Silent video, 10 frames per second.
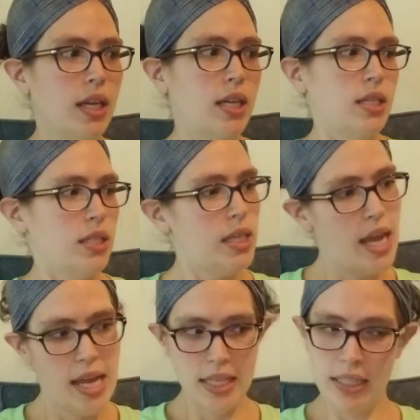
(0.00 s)
just
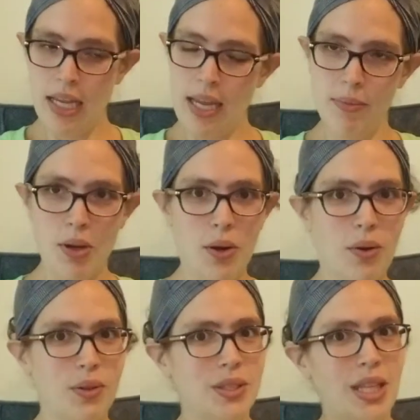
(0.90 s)
as time
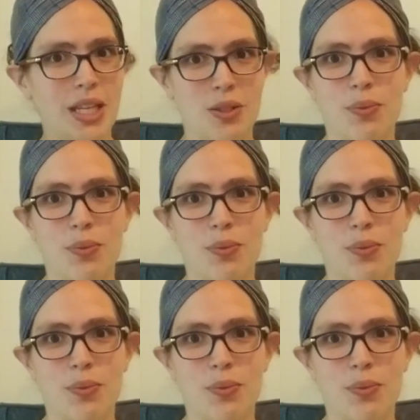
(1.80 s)
goes things